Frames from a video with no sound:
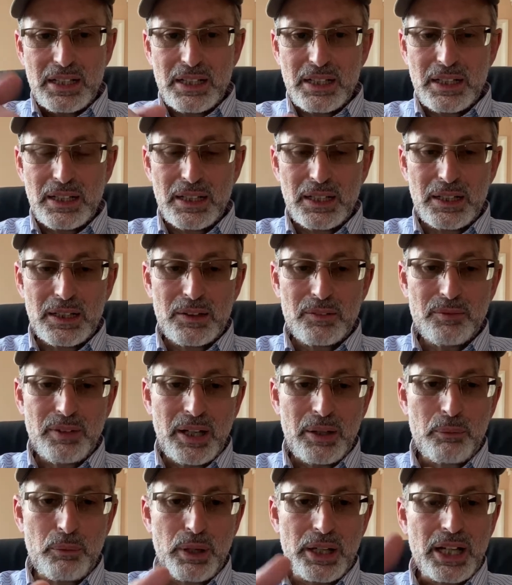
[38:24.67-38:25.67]
Um,
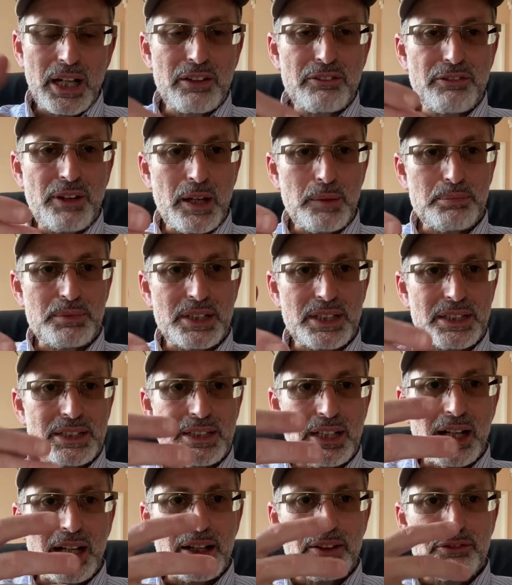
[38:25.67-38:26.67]
and when I vaped it,
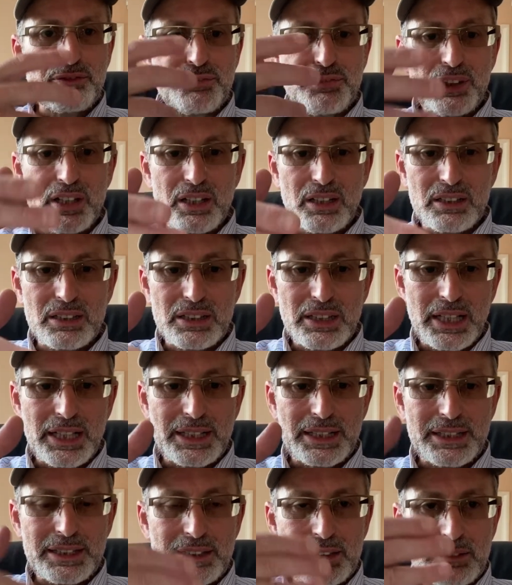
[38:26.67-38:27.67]
I felt
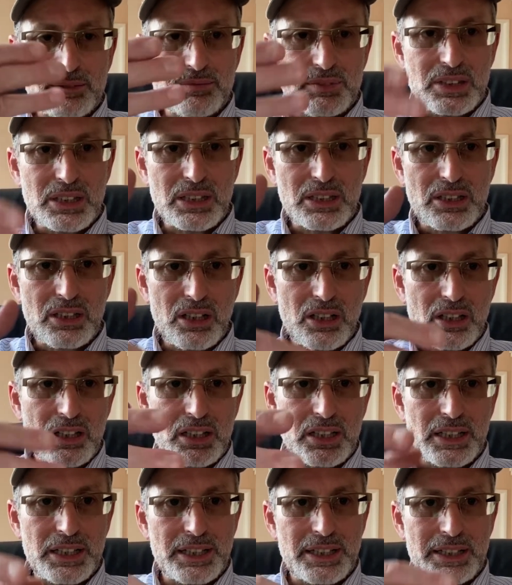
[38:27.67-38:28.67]
like
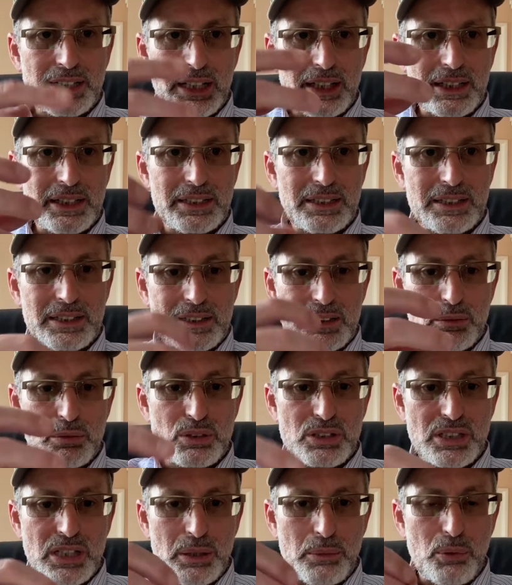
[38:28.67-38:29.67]
gurgling, like it
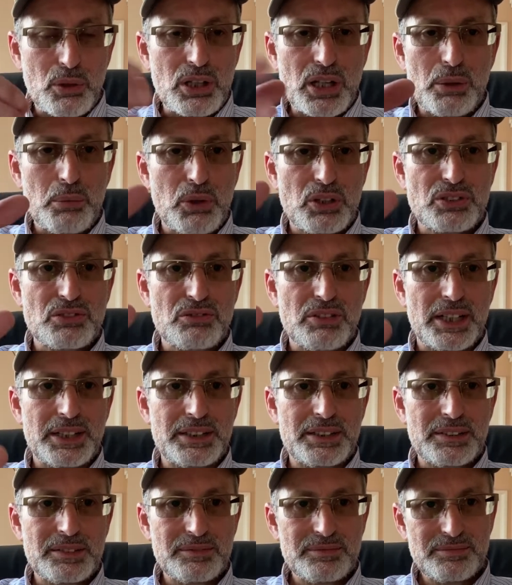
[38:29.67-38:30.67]
was it, was, it wasn't right.